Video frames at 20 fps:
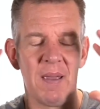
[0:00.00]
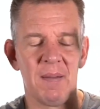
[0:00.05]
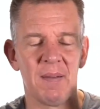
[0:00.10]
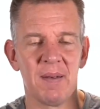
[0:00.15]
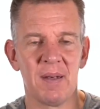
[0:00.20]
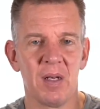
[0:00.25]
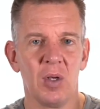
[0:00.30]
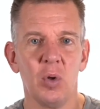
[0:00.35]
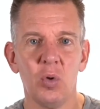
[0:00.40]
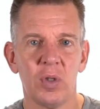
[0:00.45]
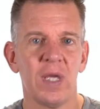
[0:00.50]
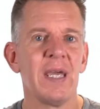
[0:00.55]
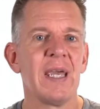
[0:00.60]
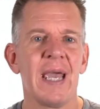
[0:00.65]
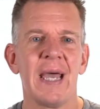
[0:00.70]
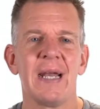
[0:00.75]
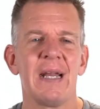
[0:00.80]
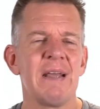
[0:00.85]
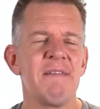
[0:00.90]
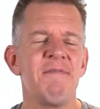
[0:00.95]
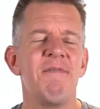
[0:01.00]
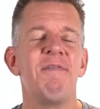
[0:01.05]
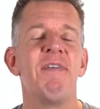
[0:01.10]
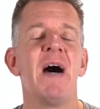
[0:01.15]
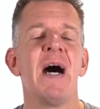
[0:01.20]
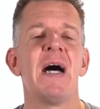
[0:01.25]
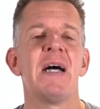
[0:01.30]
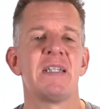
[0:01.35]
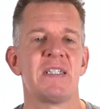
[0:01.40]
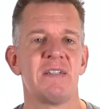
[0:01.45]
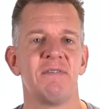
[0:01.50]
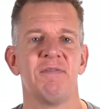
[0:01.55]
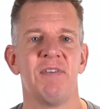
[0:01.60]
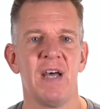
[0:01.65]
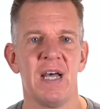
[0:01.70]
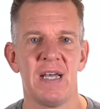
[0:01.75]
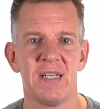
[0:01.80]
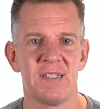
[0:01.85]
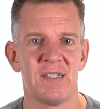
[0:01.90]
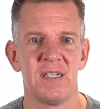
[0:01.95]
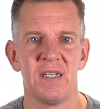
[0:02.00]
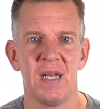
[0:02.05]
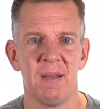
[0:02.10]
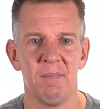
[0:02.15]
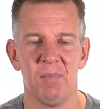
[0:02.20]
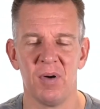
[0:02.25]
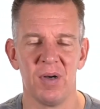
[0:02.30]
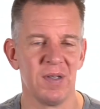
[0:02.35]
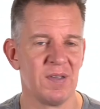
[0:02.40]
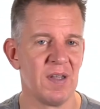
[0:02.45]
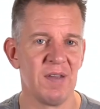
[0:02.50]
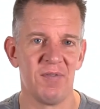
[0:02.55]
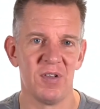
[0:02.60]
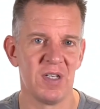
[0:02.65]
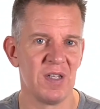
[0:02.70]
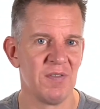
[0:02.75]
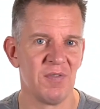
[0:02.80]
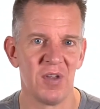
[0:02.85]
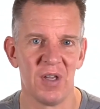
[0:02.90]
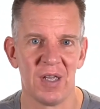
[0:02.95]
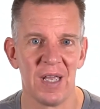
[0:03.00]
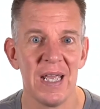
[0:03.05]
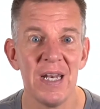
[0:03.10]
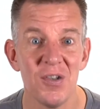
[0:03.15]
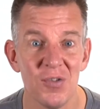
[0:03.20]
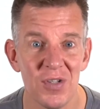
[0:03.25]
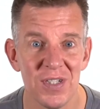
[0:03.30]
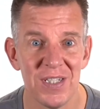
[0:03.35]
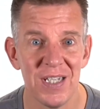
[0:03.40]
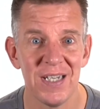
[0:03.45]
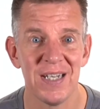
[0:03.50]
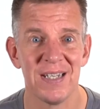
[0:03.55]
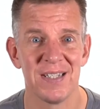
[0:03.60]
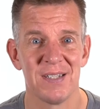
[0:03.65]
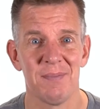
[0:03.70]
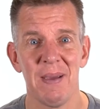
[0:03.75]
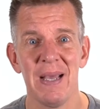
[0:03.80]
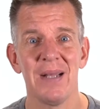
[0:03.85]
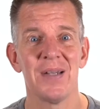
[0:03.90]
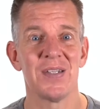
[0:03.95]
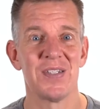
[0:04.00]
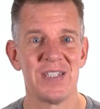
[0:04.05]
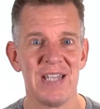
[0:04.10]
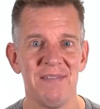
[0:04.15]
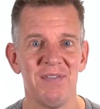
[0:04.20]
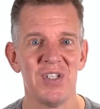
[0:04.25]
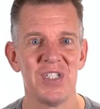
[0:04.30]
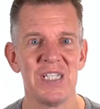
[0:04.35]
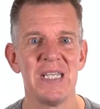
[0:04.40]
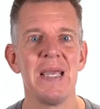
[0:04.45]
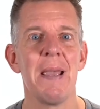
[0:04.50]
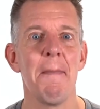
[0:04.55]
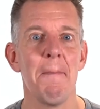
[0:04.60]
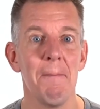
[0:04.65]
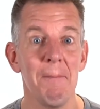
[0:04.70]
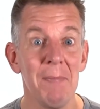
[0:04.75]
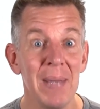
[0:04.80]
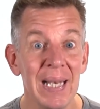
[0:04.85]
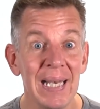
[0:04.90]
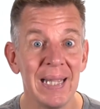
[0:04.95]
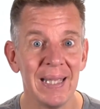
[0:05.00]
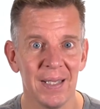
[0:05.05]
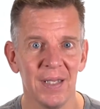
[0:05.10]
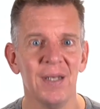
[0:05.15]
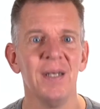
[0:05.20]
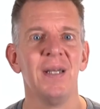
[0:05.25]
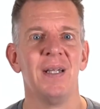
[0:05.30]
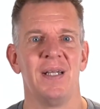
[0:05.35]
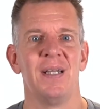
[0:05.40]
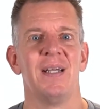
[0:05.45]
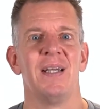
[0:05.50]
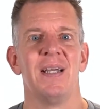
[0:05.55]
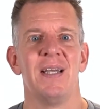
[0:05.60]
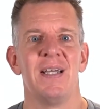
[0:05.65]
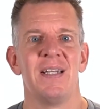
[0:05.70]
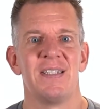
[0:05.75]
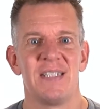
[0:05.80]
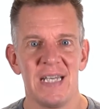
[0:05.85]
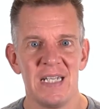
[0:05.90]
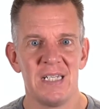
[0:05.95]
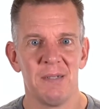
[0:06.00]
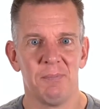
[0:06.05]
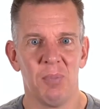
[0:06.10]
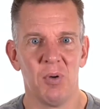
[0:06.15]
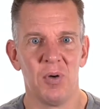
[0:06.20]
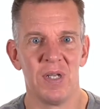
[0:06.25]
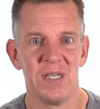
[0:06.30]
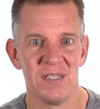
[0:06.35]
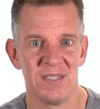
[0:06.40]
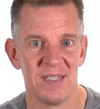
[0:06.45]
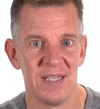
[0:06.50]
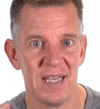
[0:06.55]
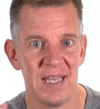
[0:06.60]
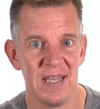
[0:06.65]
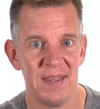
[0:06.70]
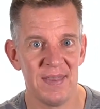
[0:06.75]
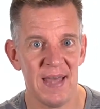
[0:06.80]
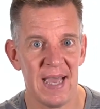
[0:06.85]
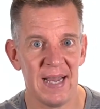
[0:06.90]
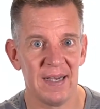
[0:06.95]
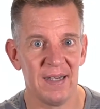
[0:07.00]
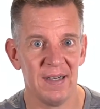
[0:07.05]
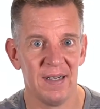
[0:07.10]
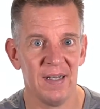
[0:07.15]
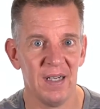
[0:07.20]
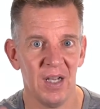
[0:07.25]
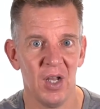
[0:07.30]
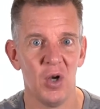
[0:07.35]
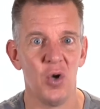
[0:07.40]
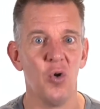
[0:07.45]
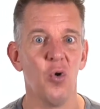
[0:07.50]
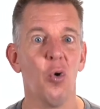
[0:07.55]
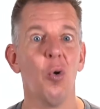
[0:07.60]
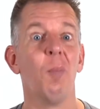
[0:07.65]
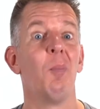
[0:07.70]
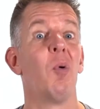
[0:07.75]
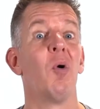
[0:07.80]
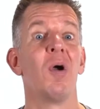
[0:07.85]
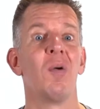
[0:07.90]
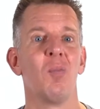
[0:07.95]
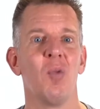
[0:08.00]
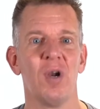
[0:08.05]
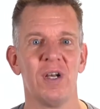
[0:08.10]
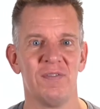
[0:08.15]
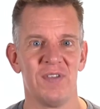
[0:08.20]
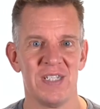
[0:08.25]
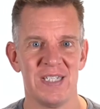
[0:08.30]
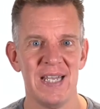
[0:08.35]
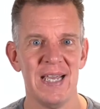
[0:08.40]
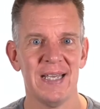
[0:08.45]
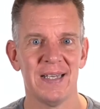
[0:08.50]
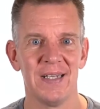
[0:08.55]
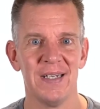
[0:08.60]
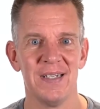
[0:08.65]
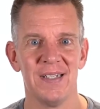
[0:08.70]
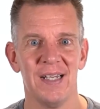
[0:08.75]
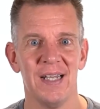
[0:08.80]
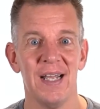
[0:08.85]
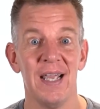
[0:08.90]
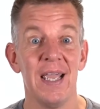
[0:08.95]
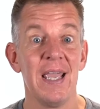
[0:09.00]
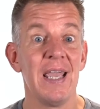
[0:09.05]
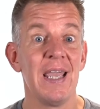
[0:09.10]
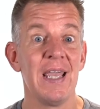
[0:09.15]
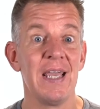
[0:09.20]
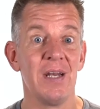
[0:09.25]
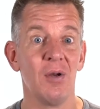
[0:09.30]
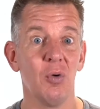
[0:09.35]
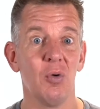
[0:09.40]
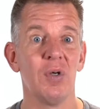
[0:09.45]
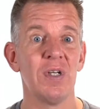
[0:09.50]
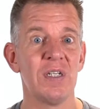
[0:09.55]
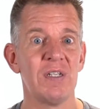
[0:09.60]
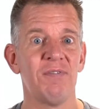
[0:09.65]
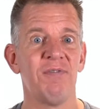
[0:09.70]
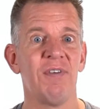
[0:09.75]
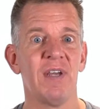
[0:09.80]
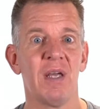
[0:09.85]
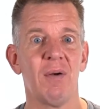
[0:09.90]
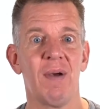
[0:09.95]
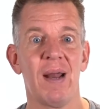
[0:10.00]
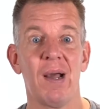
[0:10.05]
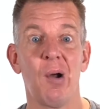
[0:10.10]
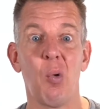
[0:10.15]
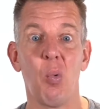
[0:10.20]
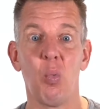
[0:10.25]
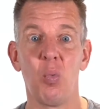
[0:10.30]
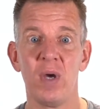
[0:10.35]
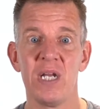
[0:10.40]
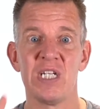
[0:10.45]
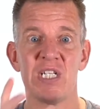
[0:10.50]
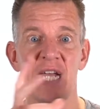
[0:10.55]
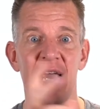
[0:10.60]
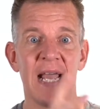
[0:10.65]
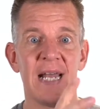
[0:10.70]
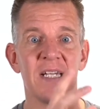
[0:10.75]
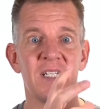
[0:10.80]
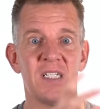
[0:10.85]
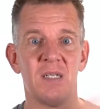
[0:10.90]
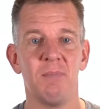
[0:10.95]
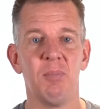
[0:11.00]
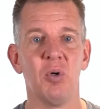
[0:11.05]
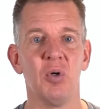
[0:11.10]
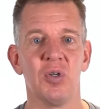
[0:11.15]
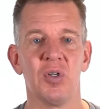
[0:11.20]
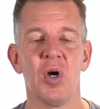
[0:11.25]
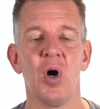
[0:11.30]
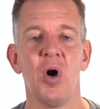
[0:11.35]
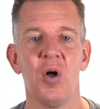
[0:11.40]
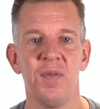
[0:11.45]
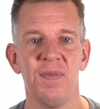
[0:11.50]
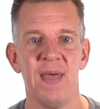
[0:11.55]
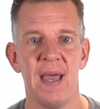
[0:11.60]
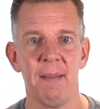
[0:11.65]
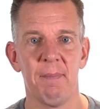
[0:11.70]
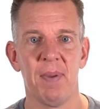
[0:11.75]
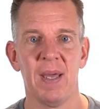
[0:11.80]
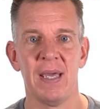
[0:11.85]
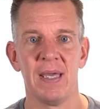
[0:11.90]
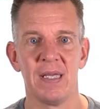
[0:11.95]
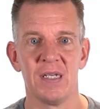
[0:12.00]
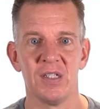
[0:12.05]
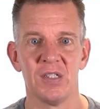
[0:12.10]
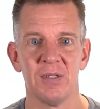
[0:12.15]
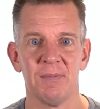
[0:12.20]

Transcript: looking at a vast, vast number. If you're interested, it's about 70 million data points in that 0.1 of a second in order to figure out which ads to put on that page.